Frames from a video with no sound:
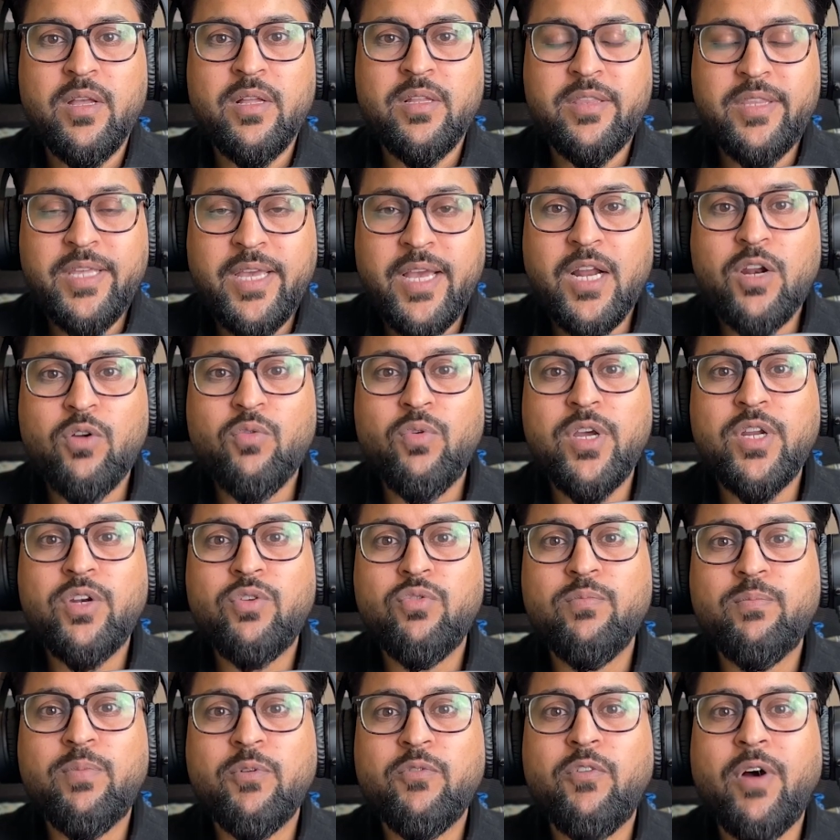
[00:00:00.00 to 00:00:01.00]
They are going
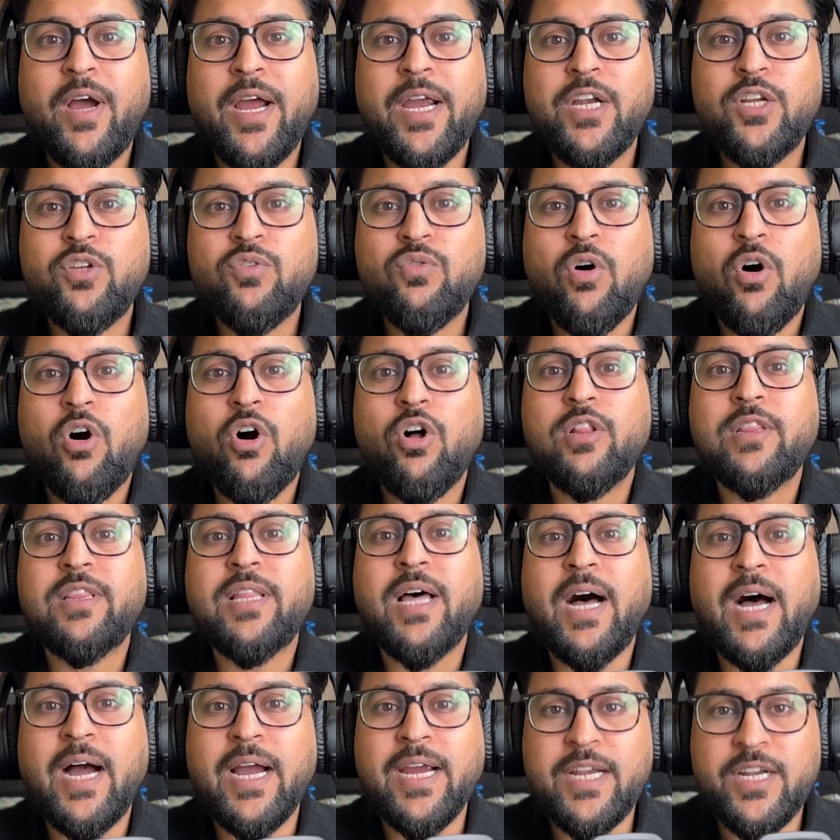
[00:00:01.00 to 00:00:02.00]
to provide you all
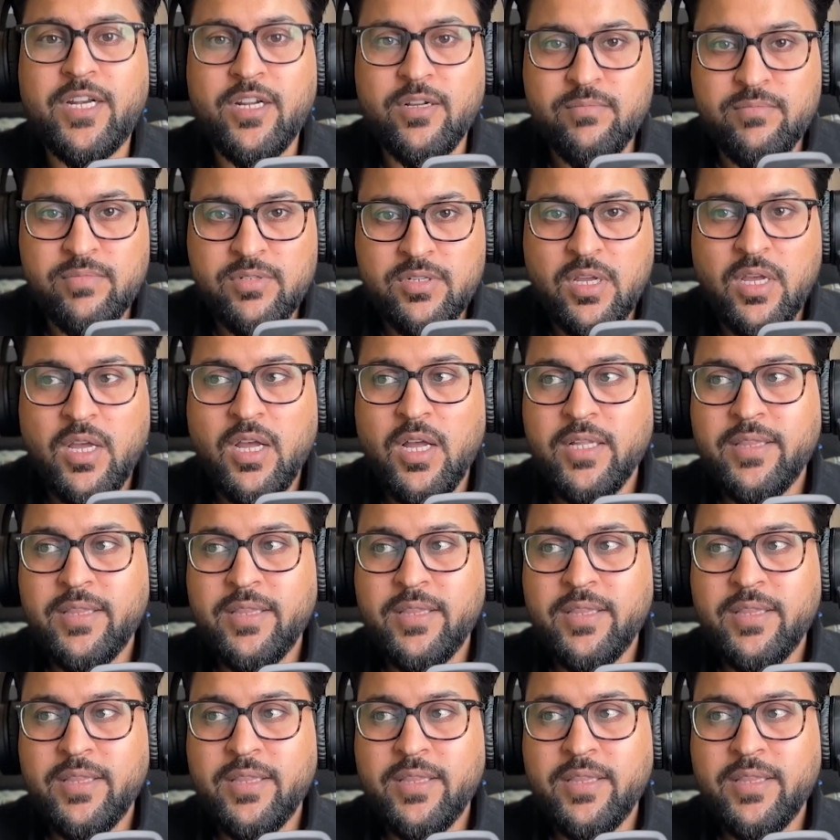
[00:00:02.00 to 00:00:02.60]
the items.